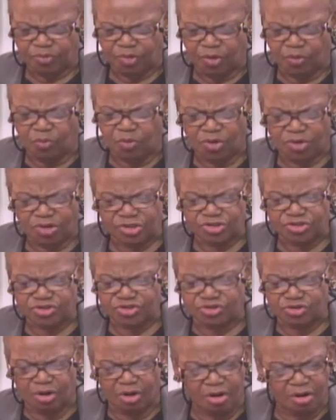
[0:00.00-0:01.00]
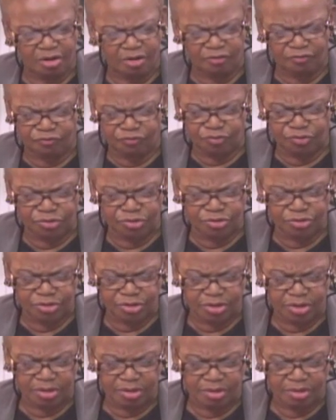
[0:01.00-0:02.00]
with a sorrowful
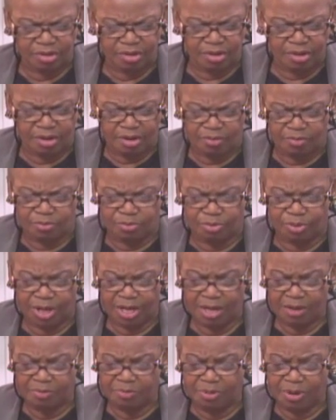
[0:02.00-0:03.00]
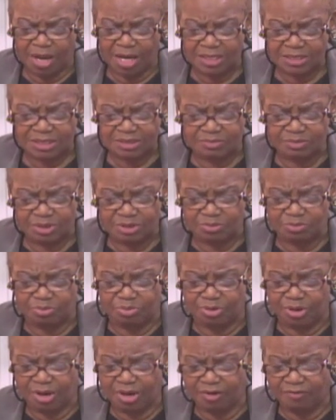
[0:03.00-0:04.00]
look. Br'er Possum and
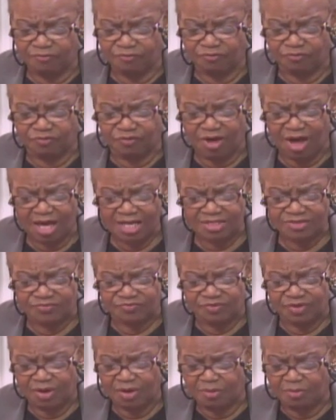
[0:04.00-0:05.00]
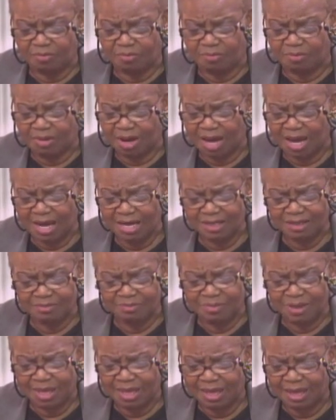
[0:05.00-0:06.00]
Br'er Fox felt mighty
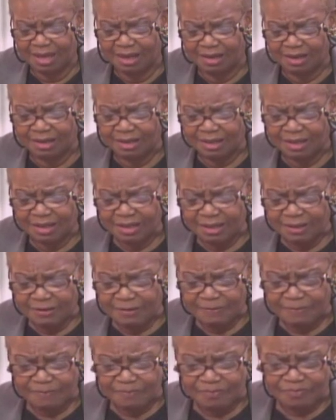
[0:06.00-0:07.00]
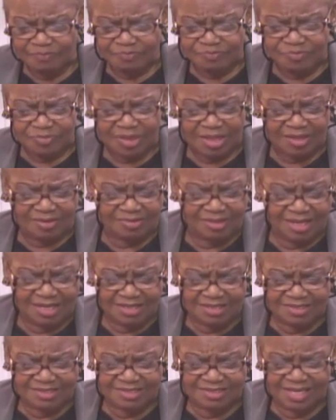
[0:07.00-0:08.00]
bad. They
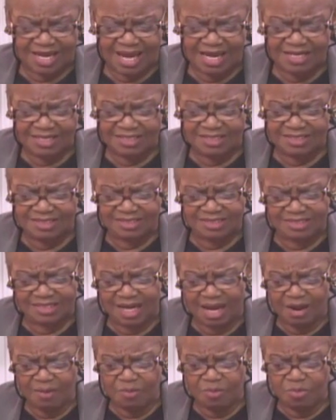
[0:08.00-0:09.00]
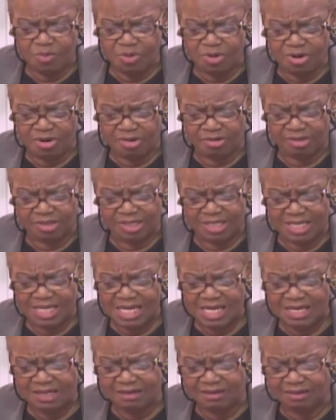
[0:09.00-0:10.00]
decided to stop work,
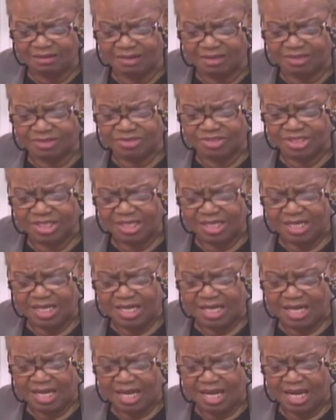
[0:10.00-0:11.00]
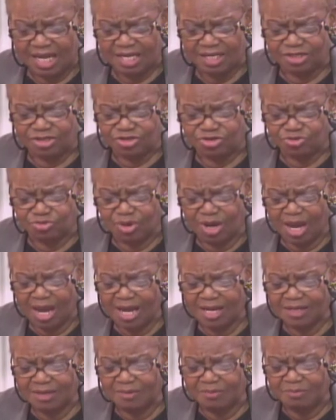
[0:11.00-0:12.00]
eat lunch, and
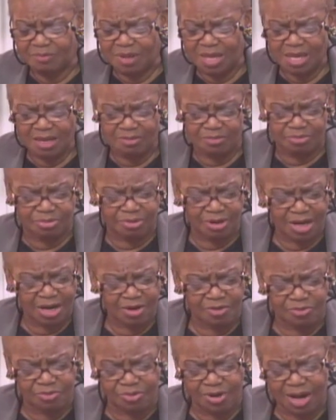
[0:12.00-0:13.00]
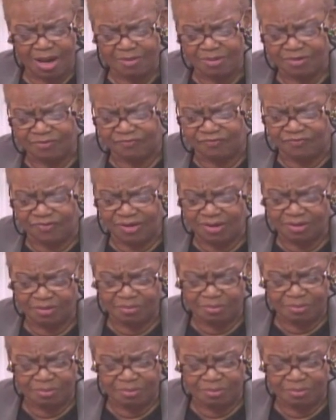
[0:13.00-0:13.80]
try to make Br'er Rabbit feel